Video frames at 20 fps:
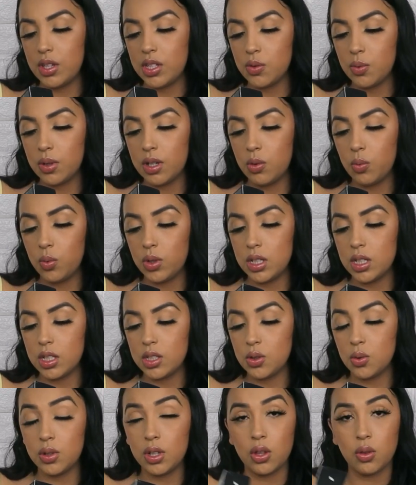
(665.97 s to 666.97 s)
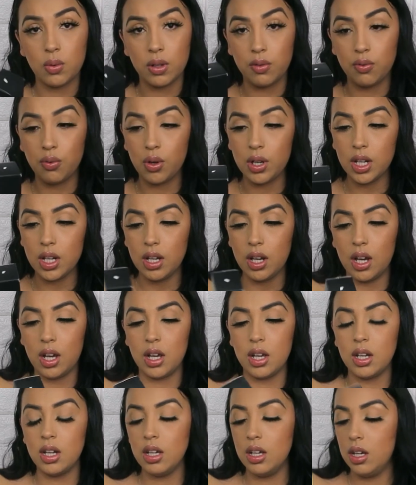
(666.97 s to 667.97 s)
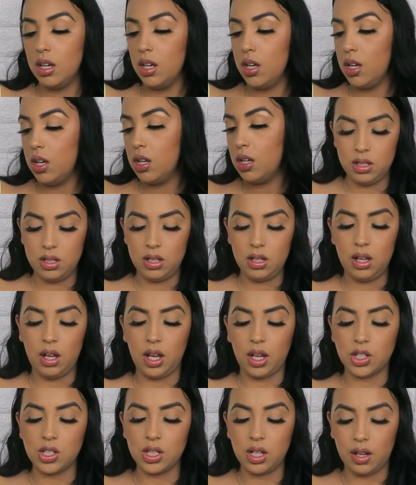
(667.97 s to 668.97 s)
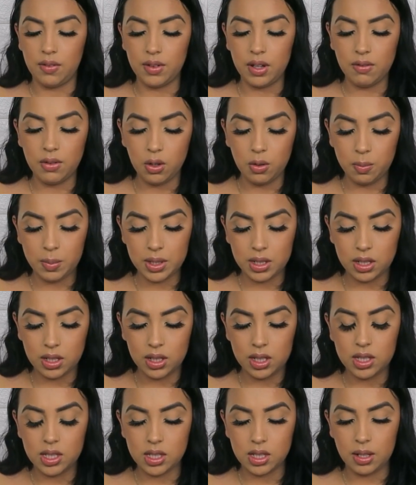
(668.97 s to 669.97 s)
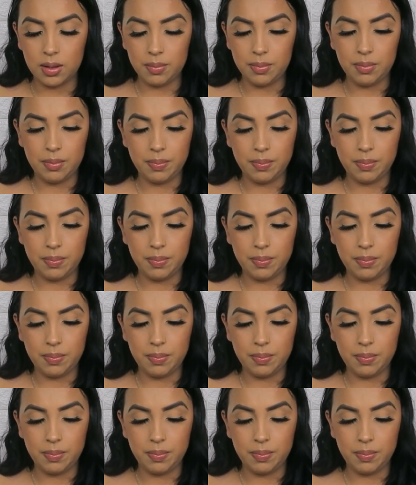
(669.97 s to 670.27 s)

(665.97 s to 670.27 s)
This one was only three forty-nine. I actually haven't even opened it. Let's see.